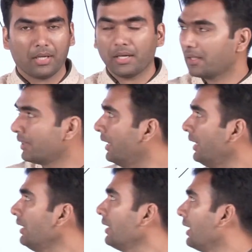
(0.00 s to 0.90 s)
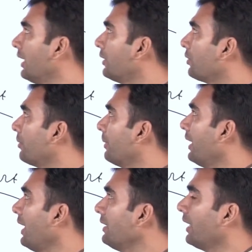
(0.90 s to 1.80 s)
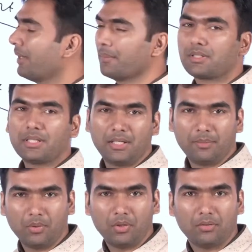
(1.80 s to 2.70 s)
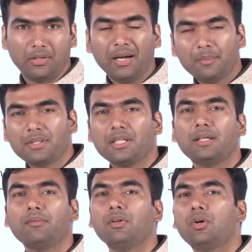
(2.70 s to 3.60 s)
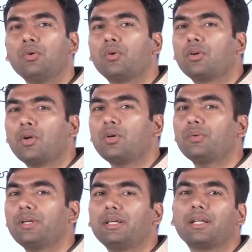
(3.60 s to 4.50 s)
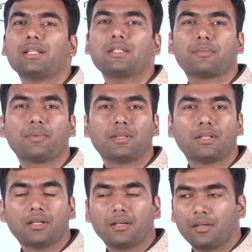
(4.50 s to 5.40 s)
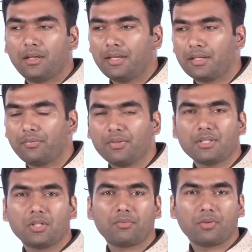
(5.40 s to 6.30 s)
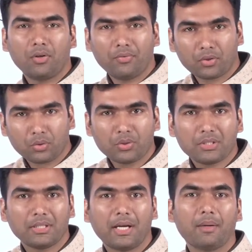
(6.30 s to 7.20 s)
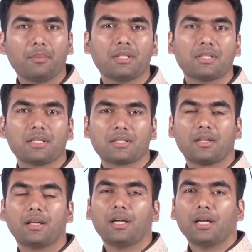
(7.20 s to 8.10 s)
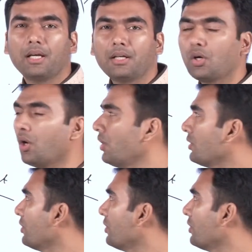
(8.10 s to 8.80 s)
then it would be like administrative law. Administrative law not only deals with the like different set of law for those in the administration, it also